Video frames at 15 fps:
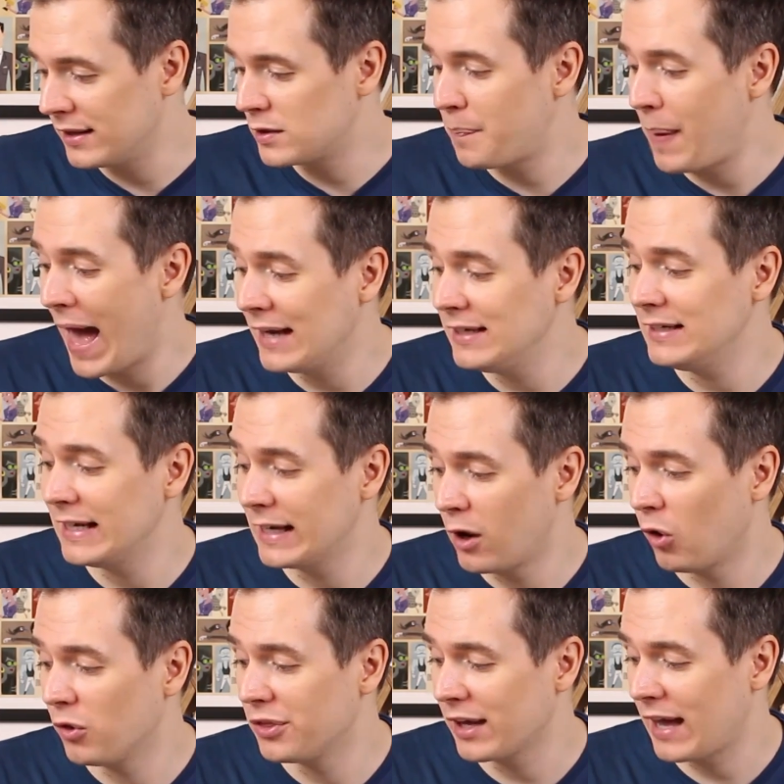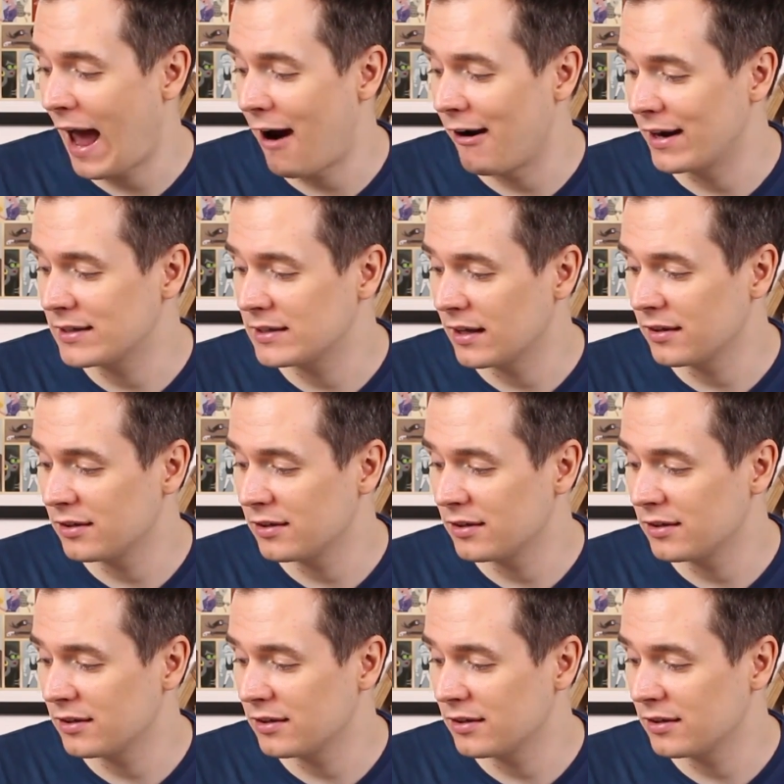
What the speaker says: depending on the character.